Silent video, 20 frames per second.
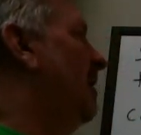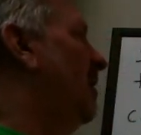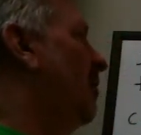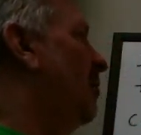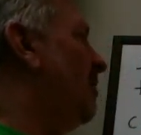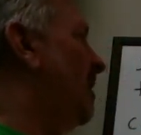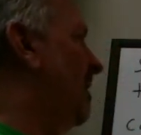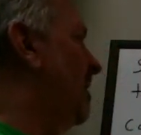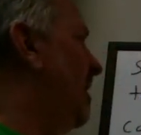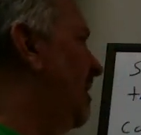
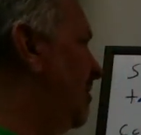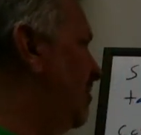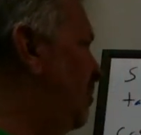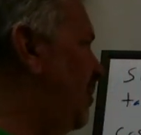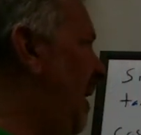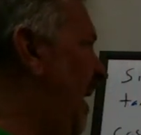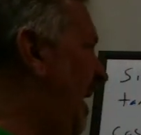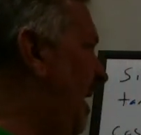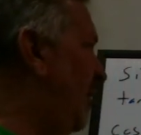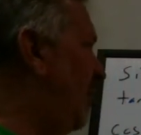Okay, now it's
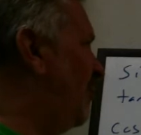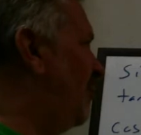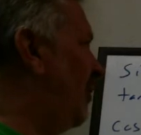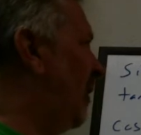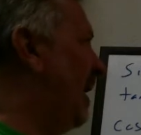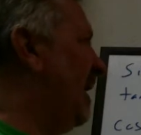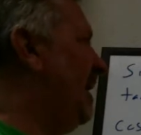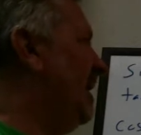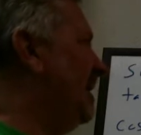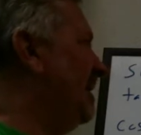pi over
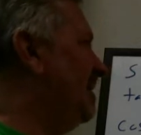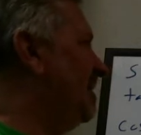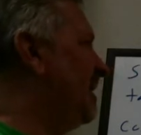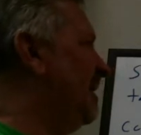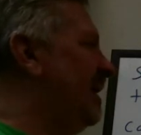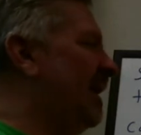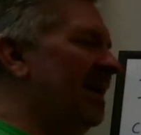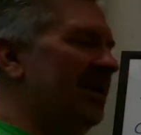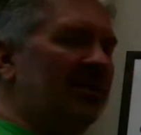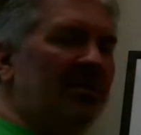8,
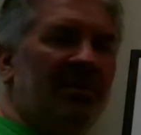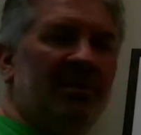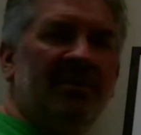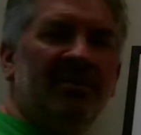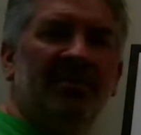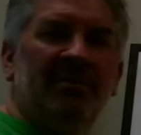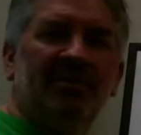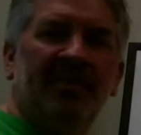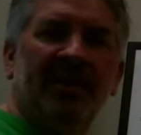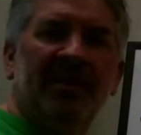an angle in
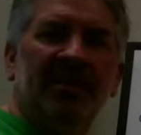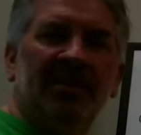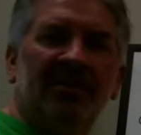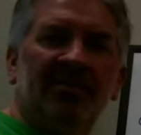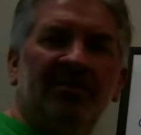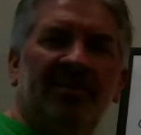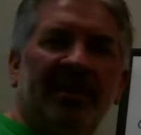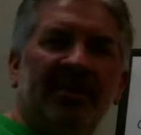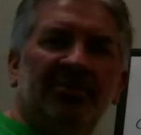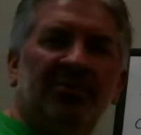a
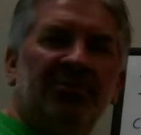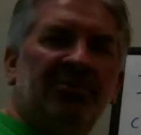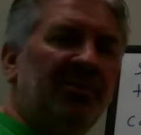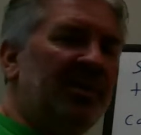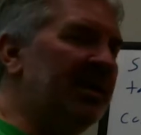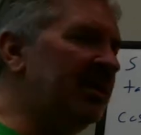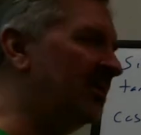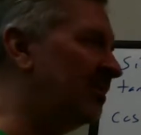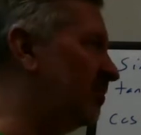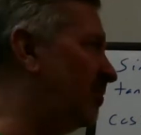special
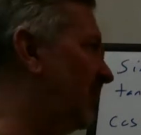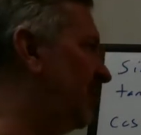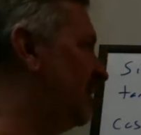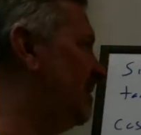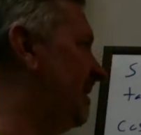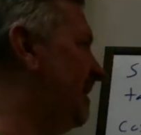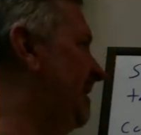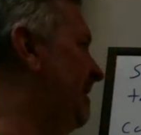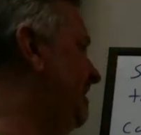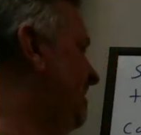triangle. Well,
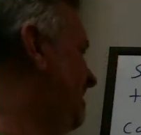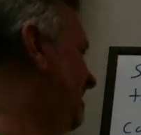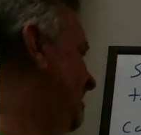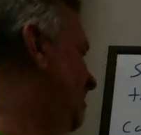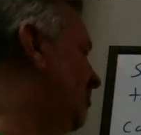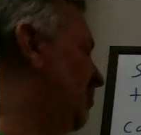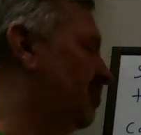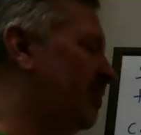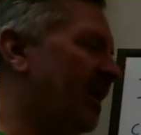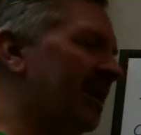it's easy
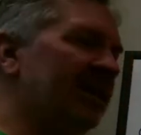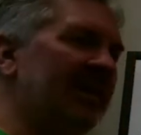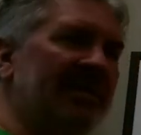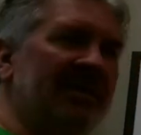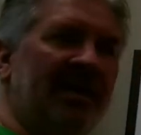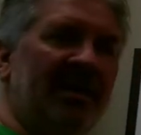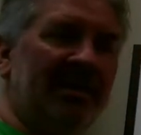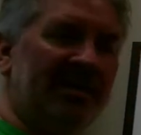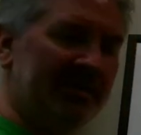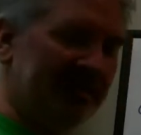to
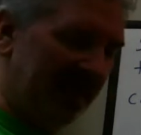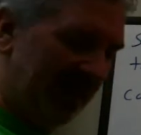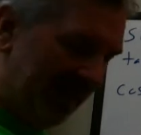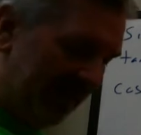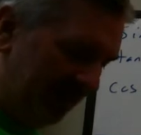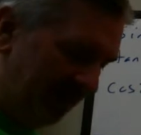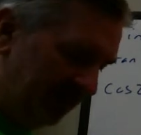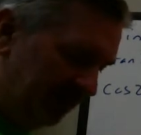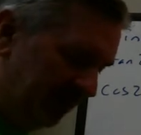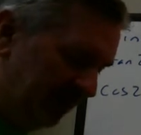recognize
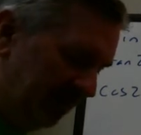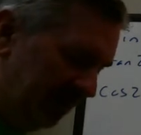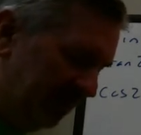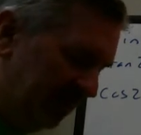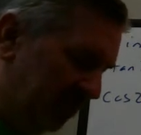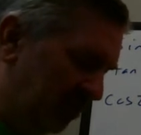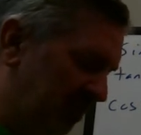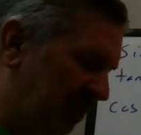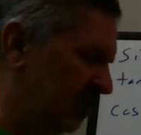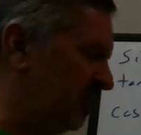angles
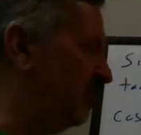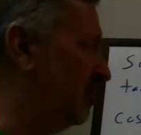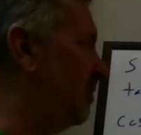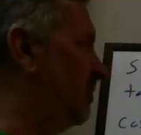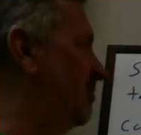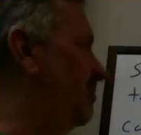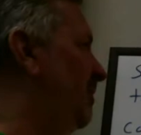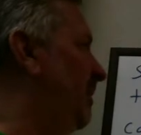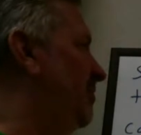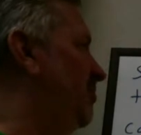you can do with a
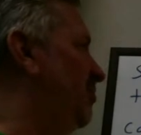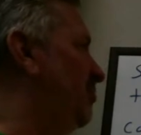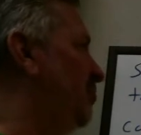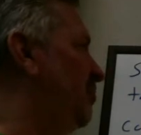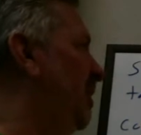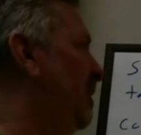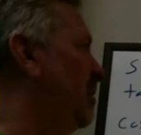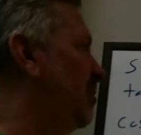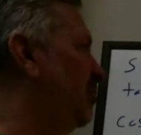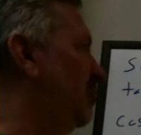special
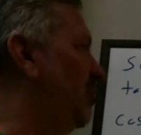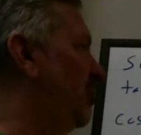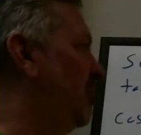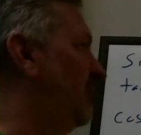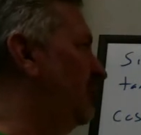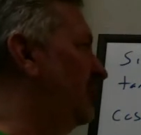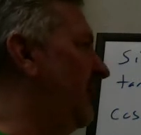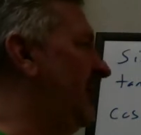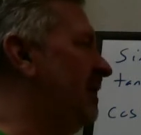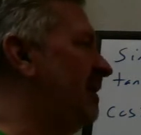triangle where
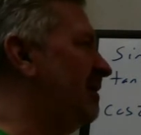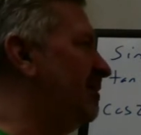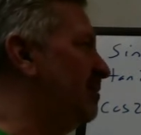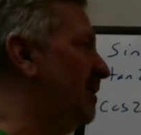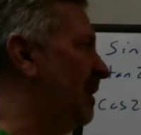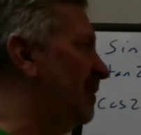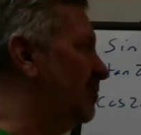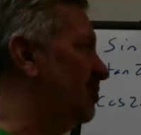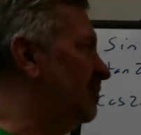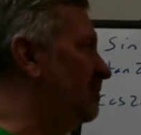in radian
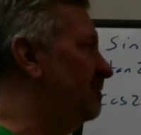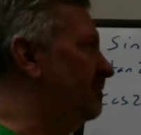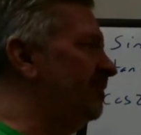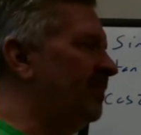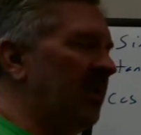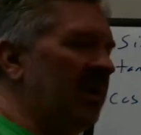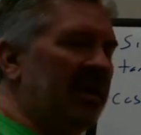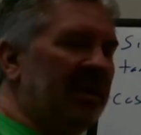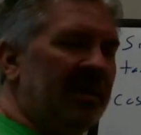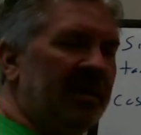measure.
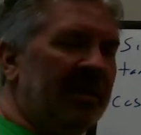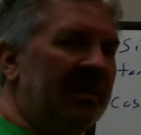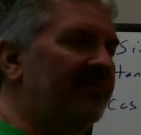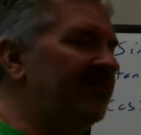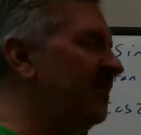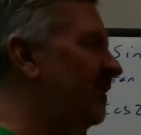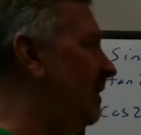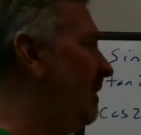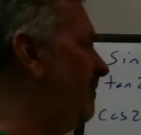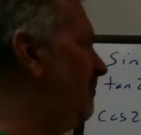
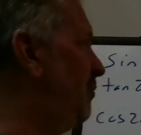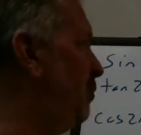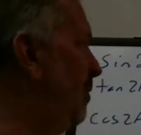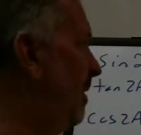If you